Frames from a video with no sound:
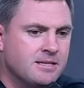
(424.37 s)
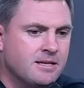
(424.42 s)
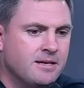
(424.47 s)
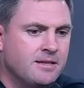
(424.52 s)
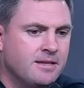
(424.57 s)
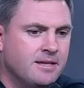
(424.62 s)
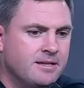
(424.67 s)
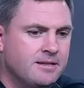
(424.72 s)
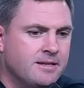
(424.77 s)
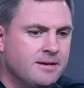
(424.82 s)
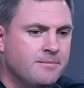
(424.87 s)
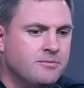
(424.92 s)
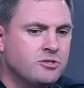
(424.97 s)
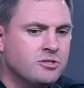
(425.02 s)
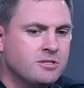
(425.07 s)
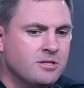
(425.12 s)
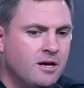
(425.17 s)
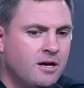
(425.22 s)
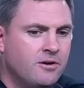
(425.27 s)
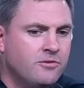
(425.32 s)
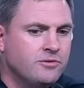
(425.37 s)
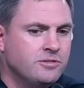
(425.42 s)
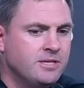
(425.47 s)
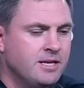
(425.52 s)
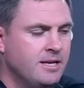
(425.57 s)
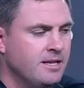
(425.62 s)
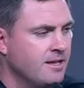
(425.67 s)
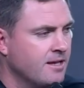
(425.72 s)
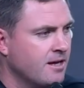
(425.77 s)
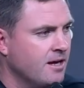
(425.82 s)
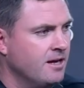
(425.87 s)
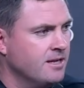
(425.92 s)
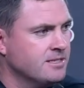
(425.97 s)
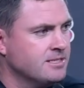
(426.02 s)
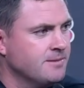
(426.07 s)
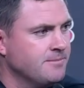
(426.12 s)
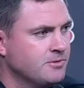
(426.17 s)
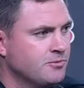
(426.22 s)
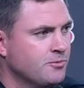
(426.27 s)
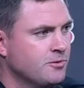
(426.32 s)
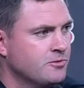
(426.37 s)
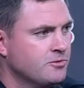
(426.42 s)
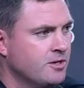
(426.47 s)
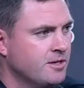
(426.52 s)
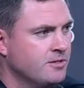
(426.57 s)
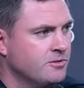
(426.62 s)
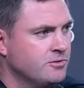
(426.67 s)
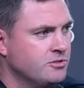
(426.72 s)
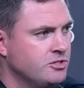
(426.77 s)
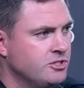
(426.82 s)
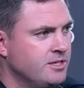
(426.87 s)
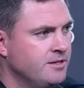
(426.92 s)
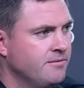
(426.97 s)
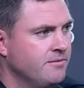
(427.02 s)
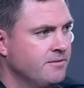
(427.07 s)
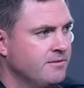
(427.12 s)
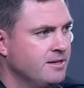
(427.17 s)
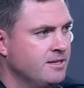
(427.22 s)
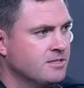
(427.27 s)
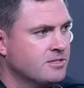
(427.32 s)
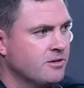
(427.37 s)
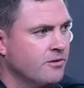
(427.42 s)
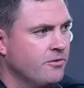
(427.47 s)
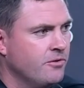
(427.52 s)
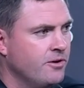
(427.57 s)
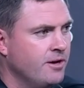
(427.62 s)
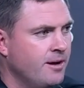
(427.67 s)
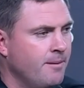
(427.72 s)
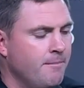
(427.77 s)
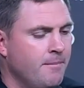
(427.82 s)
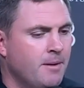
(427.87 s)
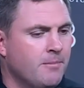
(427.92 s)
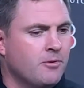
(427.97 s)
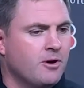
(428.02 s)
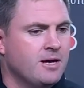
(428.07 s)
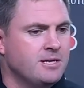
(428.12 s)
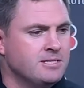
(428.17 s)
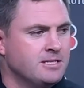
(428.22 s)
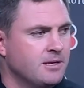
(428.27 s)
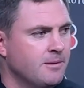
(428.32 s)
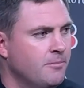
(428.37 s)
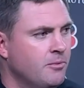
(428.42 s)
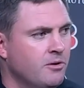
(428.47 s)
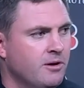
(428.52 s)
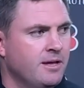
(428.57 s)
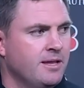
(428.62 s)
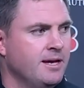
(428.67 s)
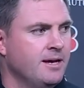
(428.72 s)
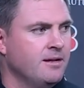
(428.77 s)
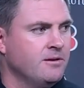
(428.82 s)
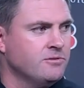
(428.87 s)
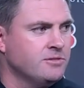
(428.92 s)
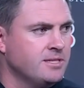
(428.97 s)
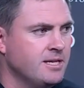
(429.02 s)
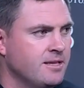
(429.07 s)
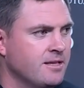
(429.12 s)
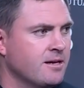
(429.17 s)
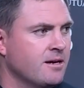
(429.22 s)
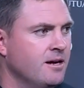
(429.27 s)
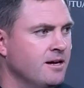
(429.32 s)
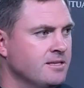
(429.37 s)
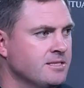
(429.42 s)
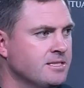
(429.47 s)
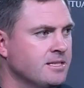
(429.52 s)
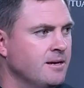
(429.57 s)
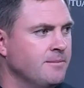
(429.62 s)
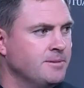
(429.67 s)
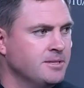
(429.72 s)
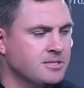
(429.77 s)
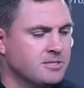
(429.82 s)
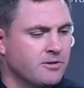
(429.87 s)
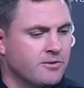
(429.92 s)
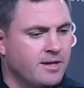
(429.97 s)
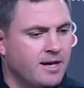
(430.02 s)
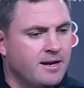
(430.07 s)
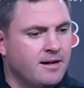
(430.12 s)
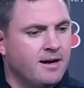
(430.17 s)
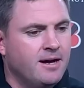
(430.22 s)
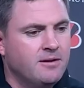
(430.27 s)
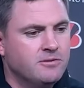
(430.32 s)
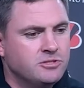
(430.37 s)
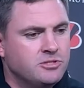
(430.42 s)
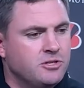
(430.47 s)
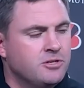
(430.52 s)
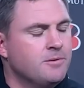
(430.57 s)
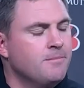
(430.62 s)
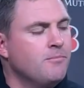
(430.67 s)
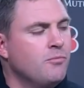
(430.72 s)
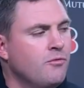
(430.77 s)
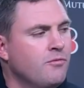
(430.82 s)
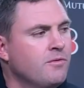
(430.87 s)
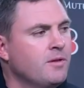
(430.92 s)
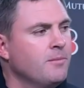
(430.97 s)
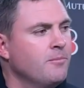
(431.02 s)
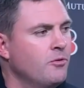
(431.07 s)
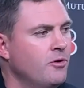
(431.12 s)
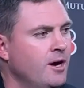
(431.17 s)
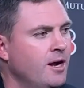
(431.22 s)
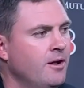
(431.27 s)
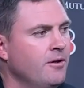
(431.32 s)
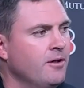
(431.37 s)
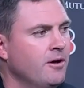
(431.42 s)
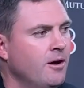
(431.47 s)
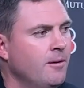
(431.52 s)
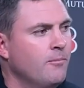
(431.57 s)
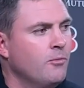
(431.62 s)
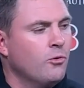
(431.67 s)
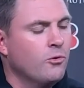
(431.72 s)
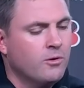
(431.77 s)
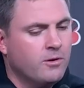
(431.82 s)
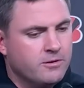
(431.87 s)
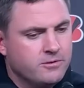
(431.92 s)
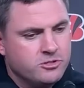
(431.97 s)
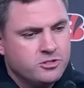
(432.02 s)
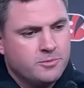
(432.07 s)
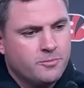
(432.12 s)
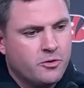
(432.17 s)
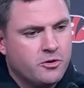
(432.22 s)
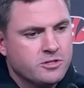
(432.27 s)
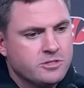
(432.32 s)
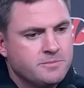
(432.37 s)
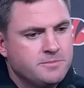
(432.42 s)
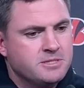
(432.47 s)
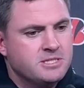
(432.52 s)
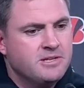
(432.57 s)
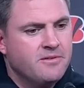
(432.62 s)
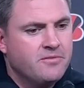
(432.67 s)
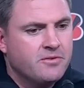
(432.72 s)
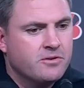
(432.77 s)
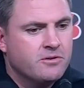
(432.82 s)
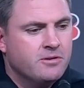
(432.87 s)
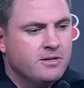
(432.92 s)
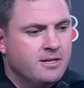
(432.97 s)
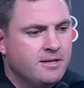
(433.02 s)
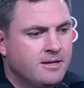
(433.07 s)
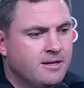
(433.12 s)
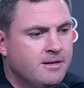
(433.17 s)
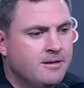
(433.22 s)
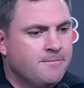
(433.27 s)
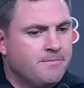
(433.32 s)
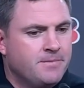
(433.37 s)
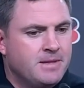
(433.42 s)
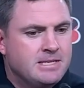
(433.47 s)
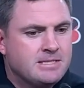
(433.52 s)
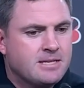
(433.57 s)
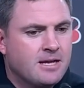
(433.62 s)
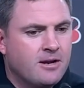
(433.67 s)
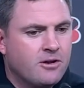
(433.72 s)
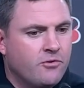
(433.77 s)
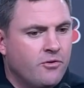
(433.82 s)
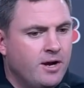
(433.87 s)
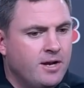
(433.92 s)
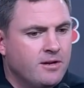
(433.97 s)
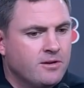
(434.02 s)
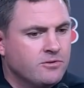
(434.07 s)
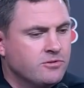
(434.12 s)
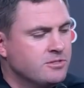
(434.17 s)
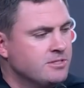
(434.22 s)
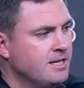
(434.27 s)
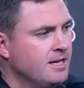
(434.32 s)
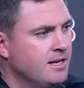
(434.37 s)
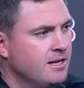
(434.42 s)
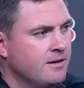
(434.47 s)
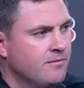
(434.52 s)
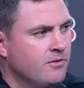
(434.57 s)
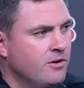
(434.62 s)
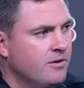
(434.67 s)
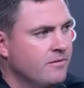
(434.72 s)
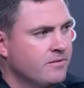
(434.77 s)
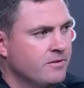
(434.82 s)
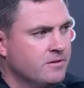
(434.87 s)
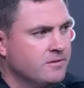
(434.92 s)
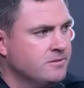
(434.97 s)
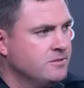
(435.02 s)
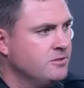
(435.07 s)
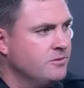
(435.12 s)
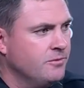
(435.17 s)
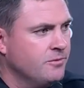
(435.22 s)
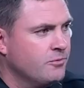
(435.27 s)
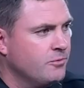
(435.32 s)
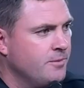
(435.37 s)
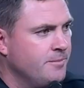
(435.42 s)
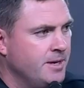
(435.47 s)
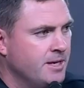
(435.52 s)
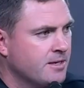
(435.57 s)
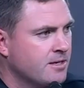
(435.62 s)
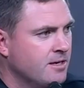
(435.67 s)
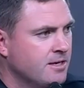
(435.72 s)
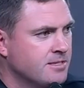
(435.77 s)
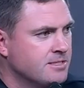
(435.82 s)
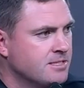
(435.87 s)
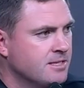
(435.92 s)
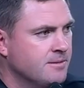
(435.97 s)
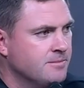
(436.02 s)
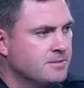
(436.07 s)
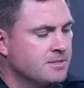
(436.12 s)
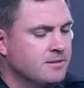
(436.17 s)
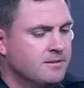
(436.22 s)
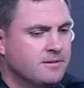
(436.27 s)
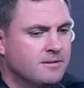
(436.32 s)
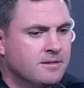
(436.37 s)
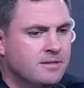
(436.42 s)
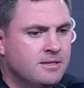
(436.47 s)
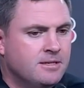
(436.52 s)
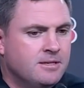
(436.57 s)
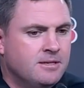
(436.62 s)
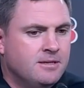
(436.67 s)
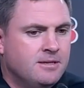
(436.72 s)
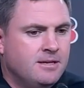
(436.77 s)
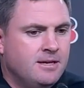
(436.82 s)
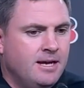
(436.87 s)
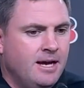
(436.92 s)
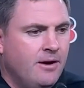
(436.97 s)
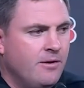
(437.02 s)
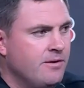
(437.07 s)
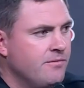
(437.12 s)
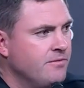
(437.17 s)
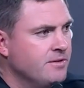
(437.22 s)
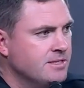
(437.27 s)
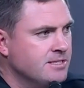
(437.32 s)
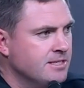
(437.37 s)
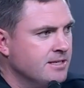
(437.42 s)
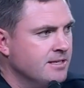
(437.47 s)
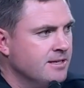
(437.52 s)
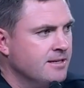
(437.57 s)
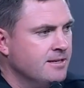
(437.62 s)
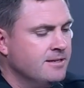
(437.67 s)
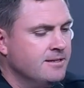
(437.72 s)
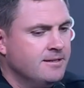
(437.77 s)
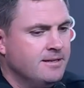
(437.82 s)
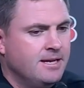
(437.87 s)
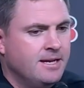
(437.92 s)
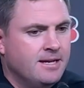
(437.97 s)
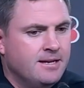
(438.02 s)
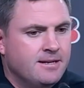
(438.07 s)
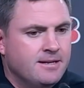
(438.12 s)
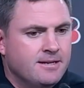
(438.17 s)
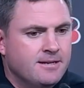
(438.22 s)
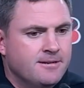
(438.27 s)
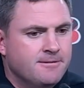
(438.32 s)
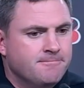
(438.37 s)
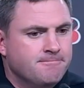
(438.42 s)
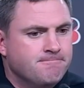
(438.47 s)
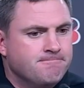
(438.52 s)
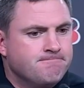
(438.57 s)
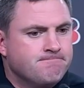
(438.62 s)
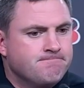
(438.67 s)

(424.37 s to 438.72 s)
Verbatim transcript: them just understanding the concept and what we're trying to achieve. And so they're not memorizing a play. They understand the concept, and so that allows you to move them around a lot more. Ja'Marr specifically, he's got a great understanding of all of our two- and three-man concepts and how he fits in. And, and um,